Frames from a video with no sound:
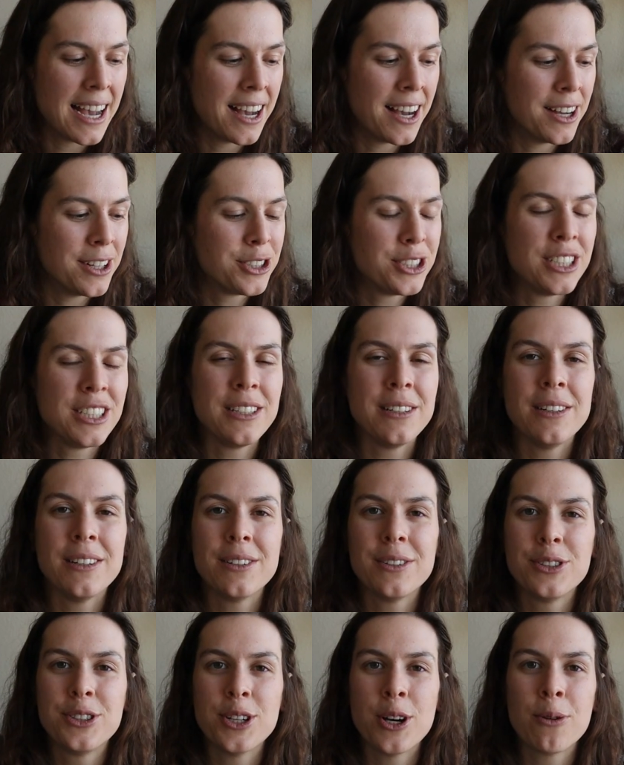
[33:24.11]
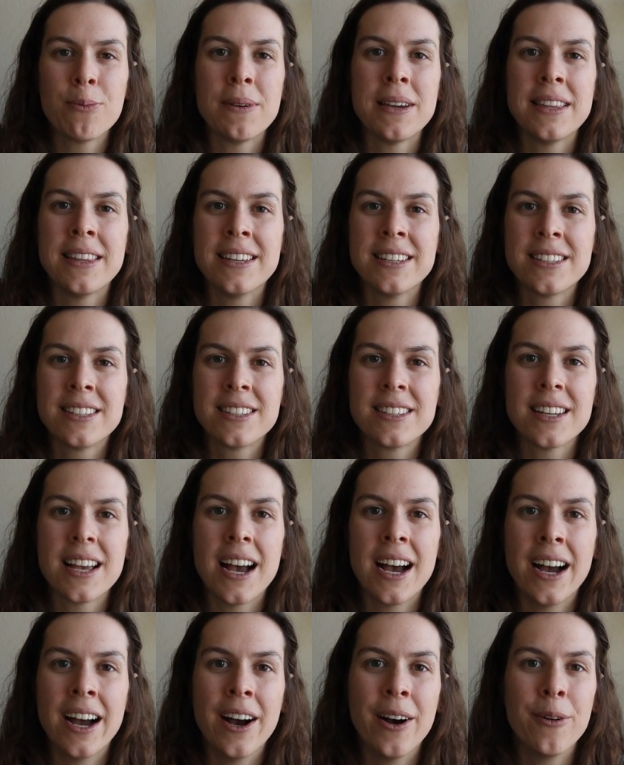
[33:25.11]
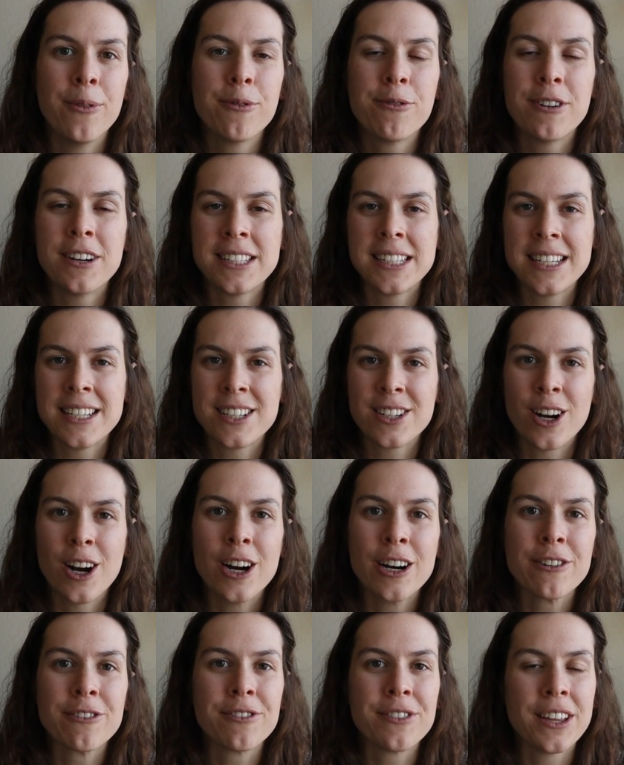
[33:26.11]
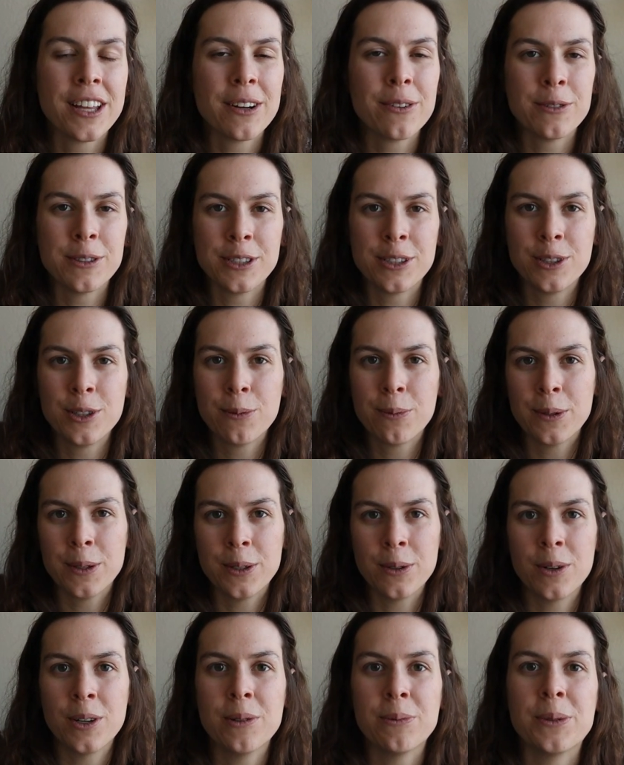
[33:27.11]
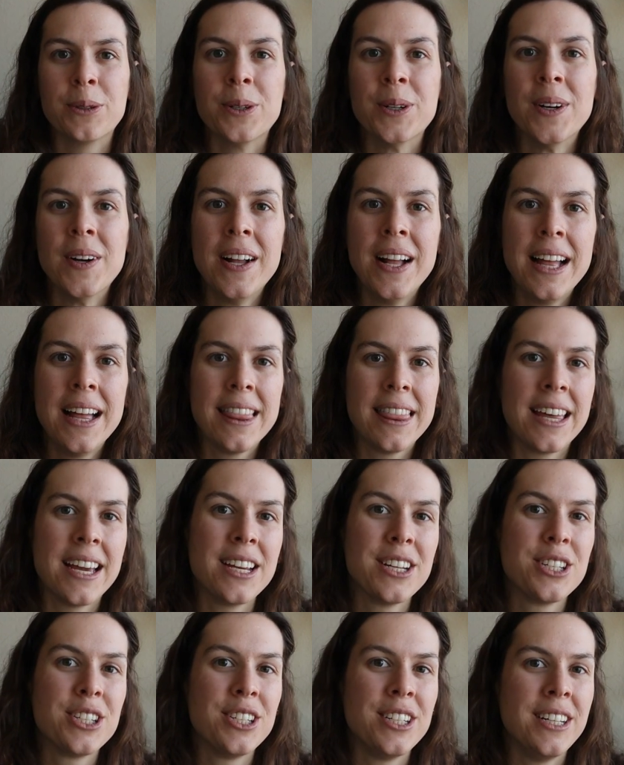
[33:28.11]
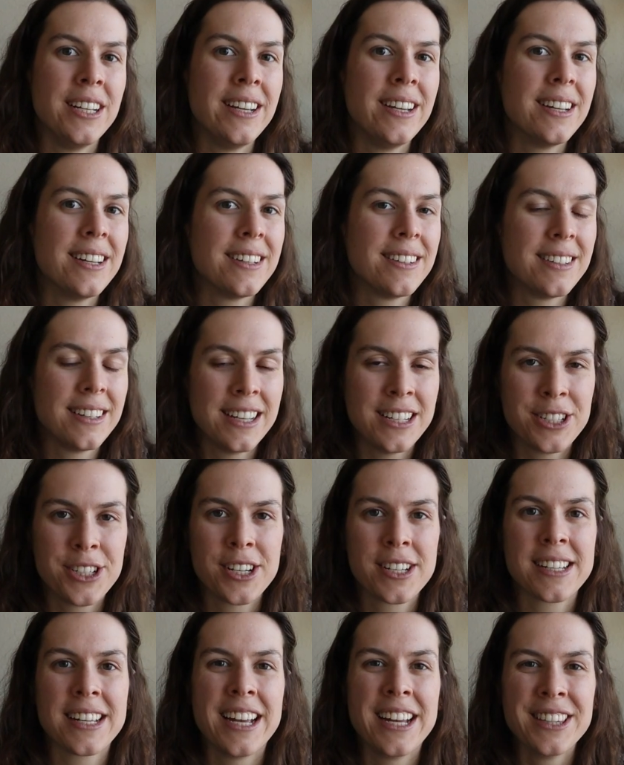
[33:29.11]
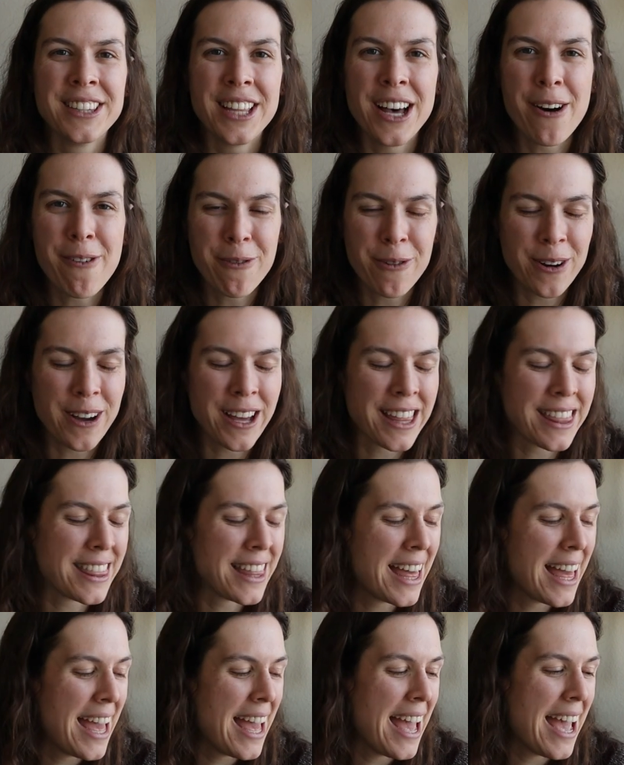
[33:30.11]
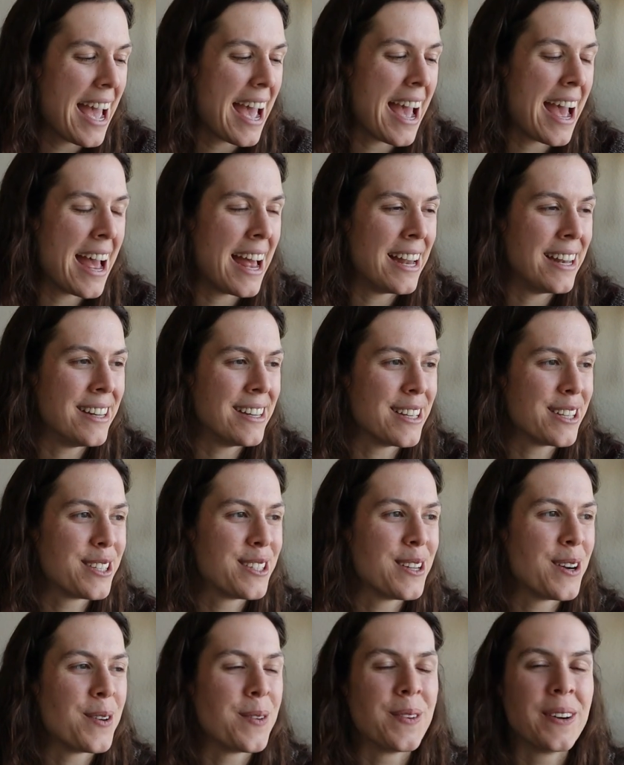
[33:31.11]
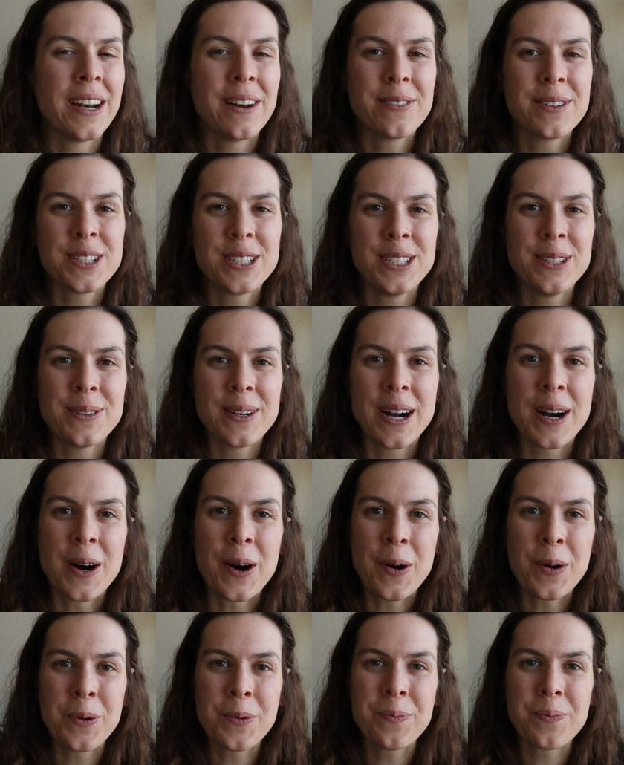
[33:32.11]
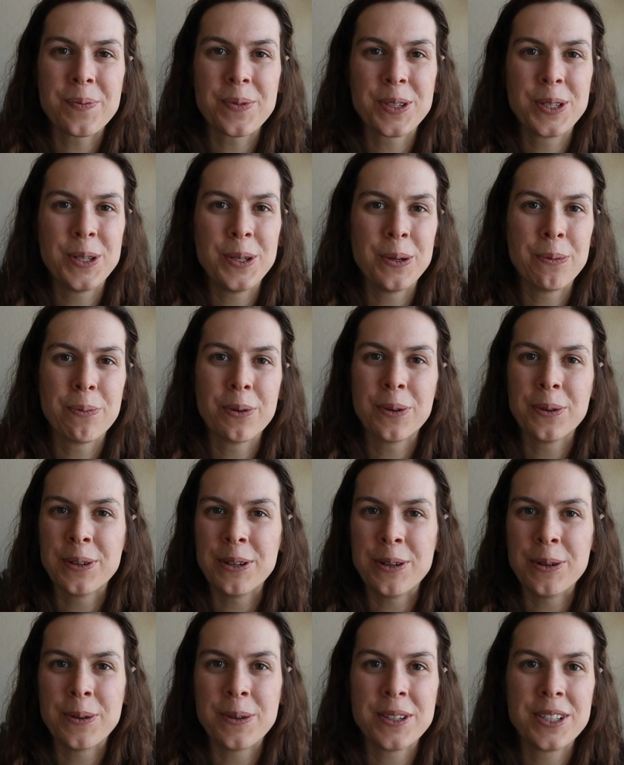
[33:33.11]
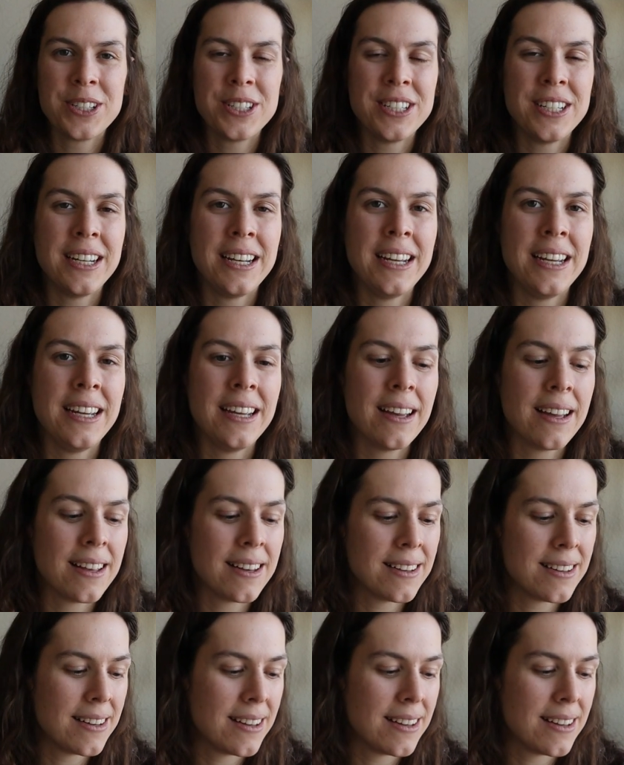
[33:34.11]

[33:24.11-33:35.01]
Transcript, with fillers: Uh, she showed me this uh, fuzzy scarf that was super adorable that she is just in love with and so whenever she went home to Peru, she